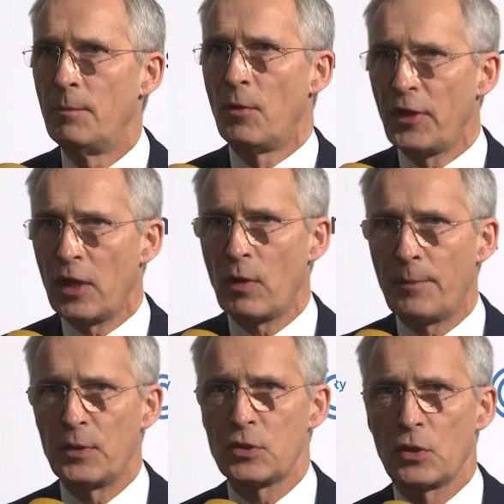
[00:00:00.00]
modern
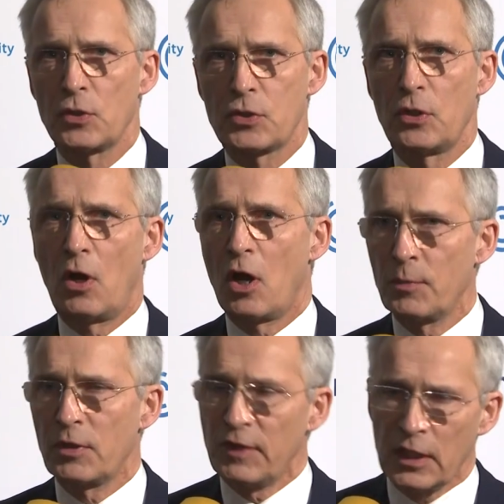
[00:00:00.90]
weapons, also
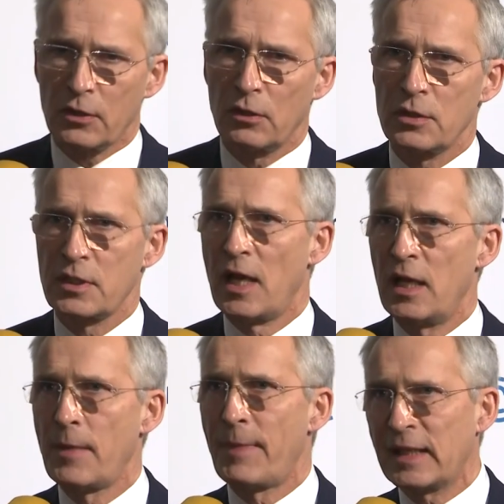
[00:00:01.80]
armored vehicles
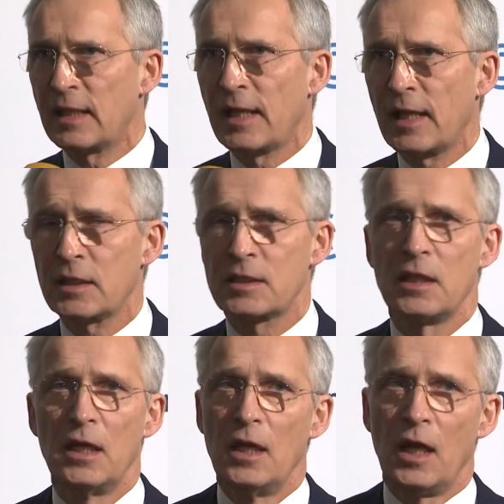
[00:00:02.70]
and battle
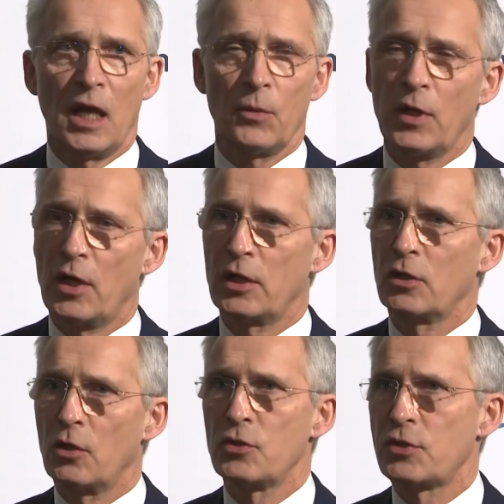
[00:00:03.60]
tanks, and we are
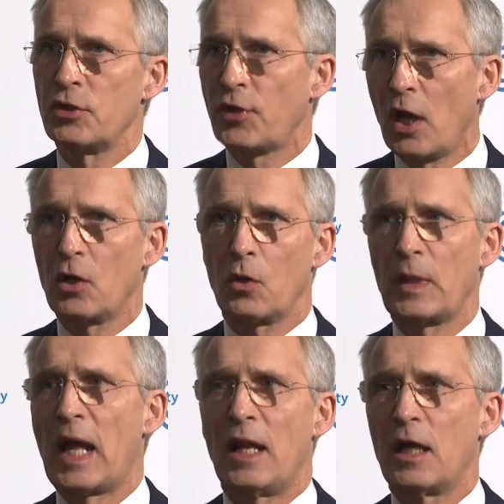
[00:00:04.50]
in constant dialogue
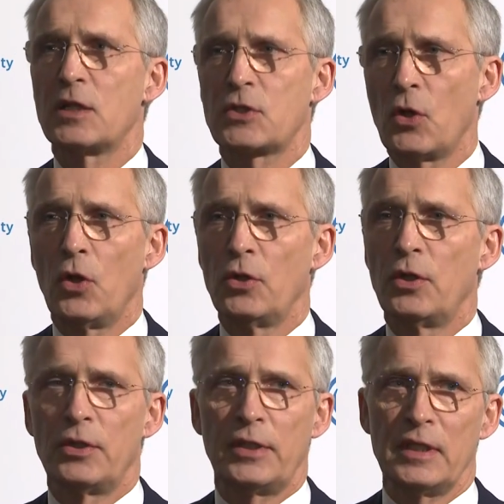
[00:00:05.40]
with allies on
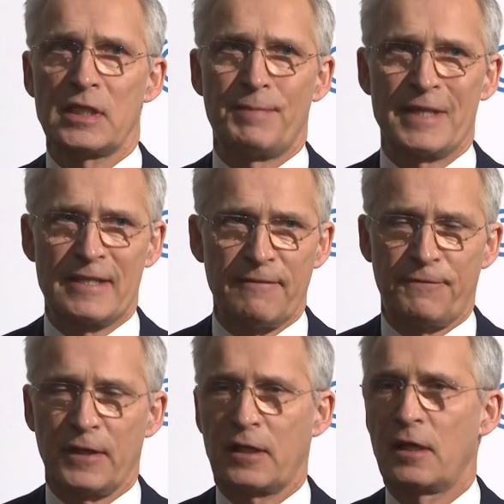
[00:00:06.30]
these
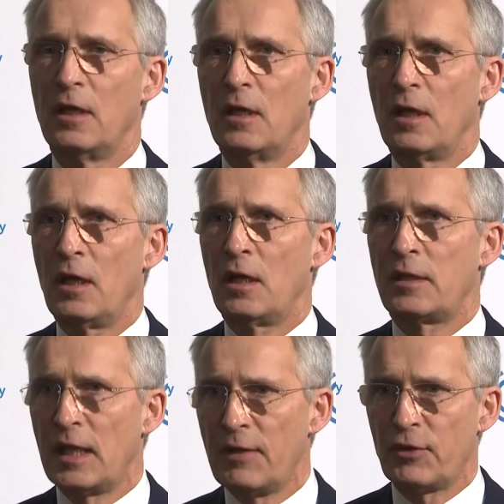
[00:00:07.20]
specific
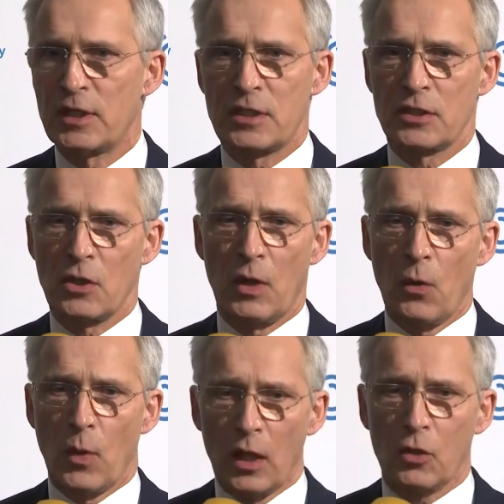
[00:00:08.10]
deliveries. So
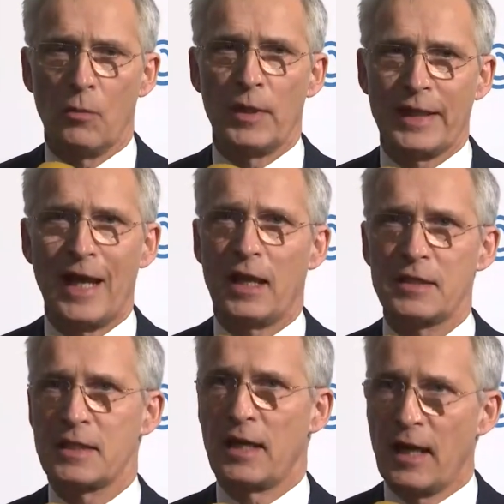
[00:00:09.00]
I welcome that
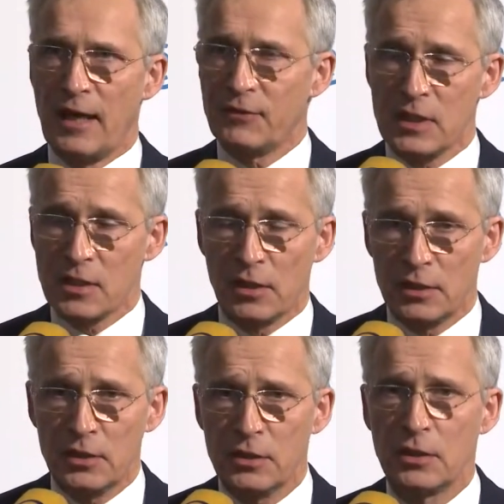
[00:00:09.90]
allies have
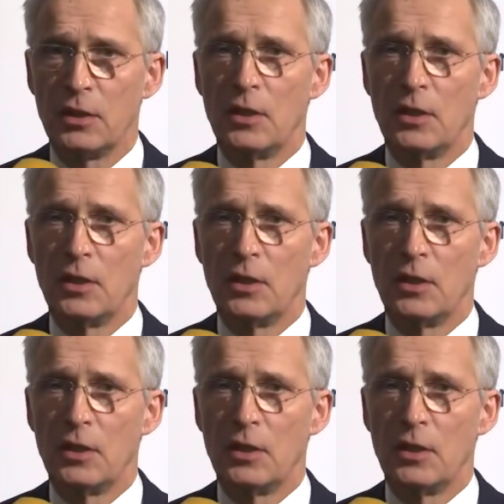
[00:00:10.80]
decided